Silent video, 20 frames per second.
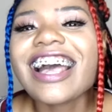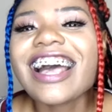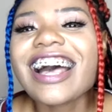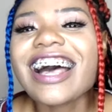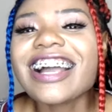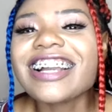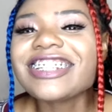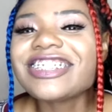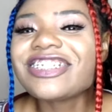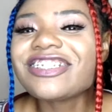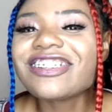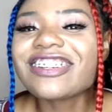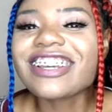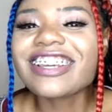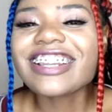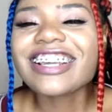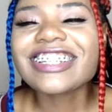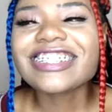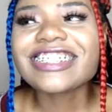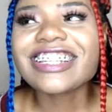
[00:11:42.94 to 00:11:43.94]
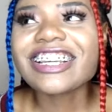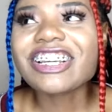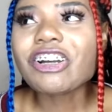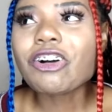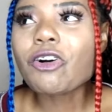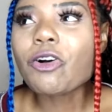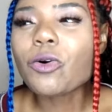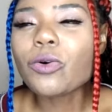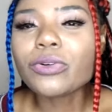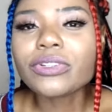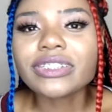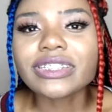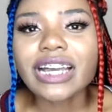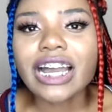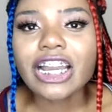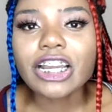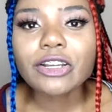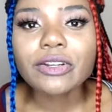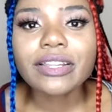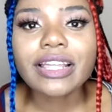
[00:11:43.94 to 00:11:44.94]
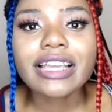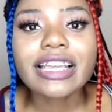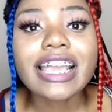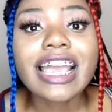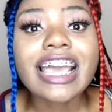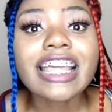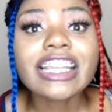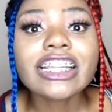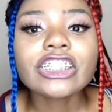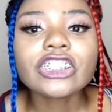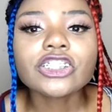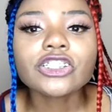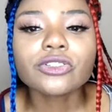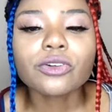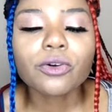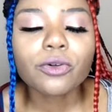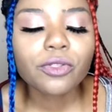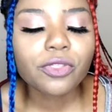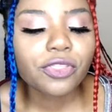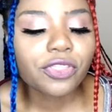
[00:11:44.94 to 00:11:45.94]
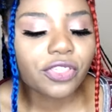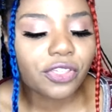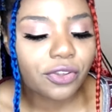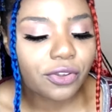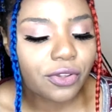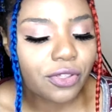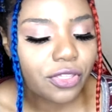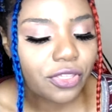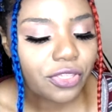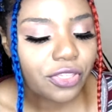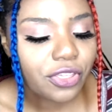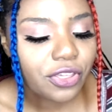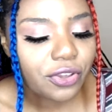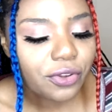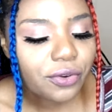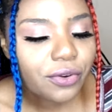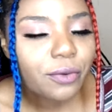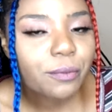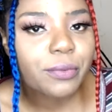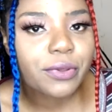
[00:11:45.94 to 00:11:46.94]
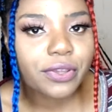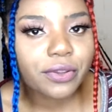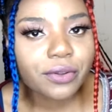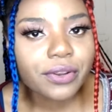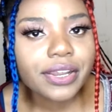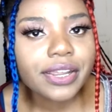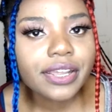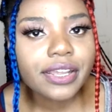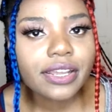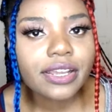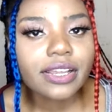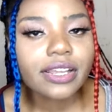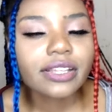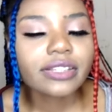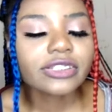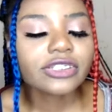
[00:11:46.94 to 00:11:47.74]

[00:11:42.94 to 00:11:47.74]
I took it as like a whole diary like and it's so therapeutic